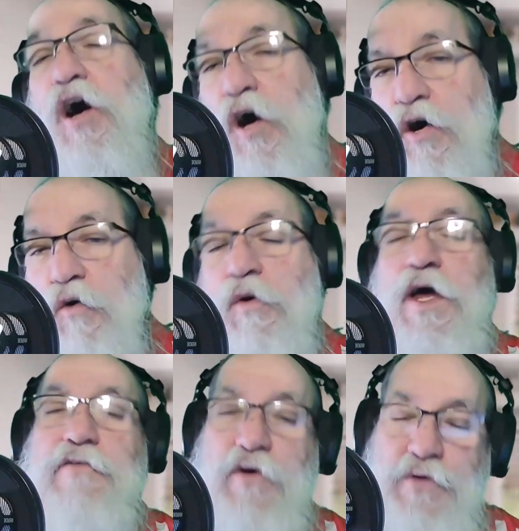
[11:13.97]
oh,
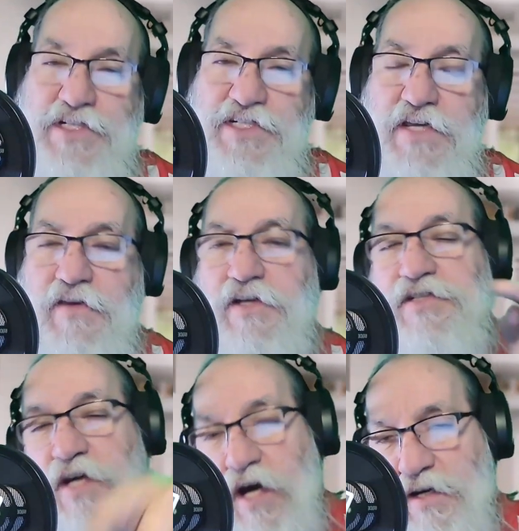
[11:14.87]
if I want to see
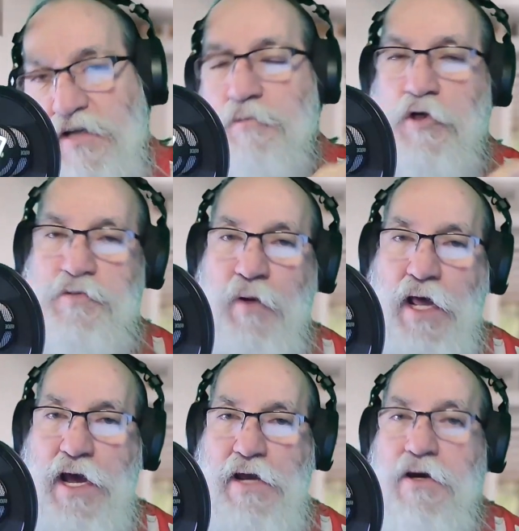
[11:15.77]
this, I need to push
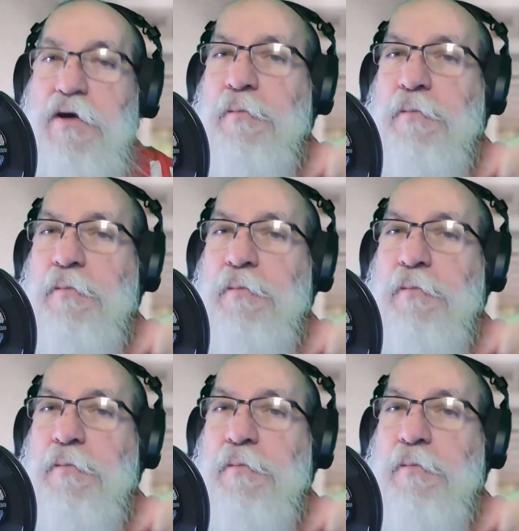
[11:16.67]
play.